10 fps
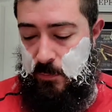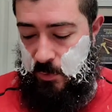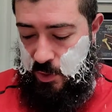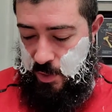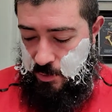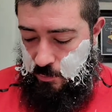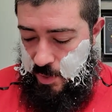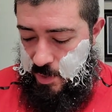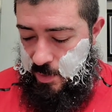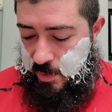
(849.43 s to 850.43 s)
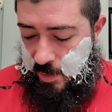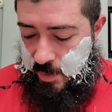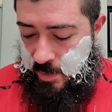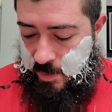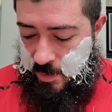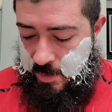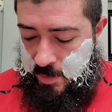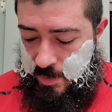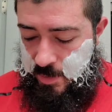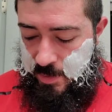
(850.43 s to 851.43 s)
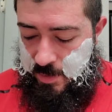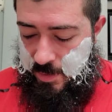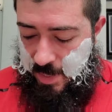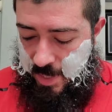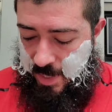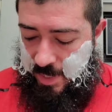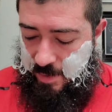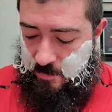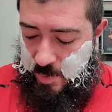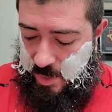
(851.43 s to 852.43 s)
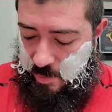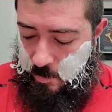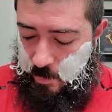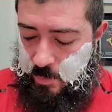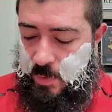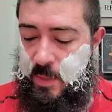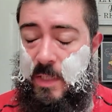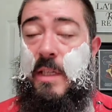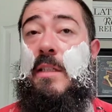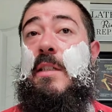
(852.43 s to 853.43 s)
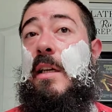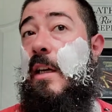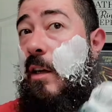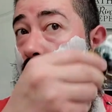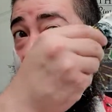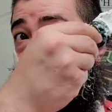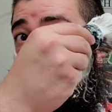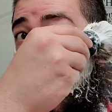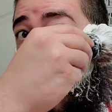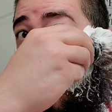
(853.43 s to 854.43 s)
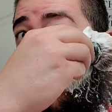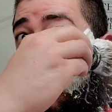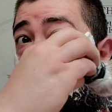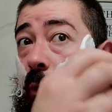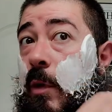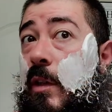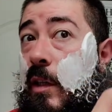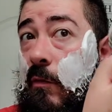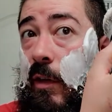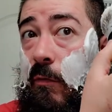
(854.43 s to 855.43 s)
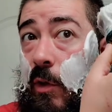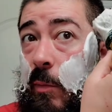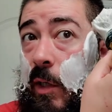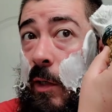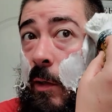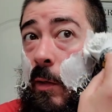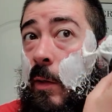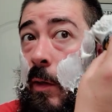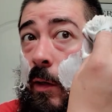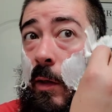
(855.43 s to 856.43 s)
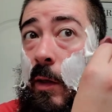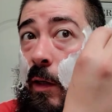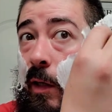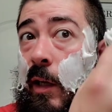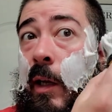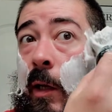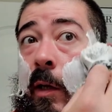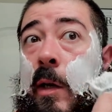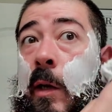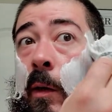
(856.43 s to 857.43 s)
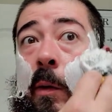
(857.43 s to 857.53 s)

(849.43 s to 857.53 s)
just recently, I have been able to get a few back for what they've given to me and uh,